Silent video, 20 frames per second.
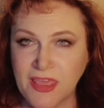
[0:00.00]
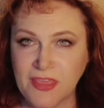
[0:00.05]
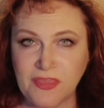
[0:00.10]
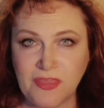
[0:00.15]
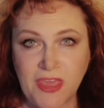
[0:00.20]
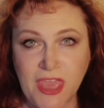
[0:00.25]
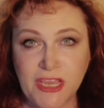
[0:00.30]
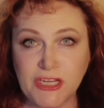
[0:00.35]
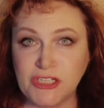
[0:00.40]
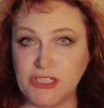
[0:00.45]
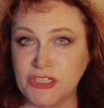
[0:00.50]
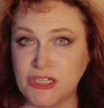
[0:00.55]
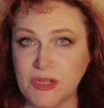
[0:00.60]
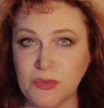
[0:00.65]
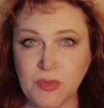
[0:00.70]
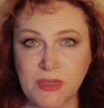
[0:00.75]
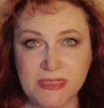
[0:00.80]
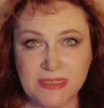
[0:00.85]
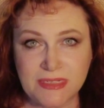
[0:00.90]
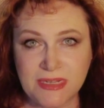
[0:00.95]
that she
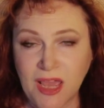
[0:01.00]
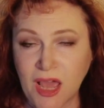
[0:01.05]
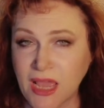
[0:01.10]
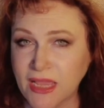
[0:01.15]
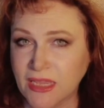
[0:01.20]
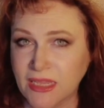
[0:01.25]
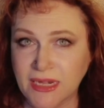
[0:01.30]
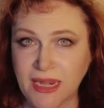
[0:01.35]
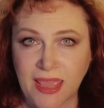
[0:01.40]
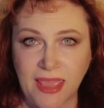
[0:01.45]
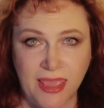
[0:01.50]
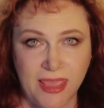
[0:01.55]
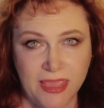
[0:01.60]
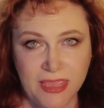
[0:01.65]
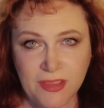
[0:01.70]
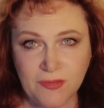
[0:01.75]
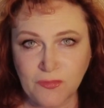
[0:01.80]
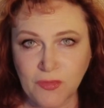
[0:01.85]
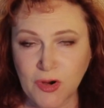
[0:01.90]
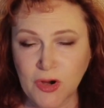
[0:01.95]
was not going to
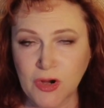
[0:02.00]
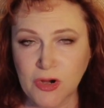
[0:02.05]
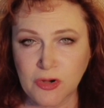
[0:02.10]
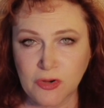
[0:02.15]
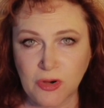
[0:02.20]
hang for her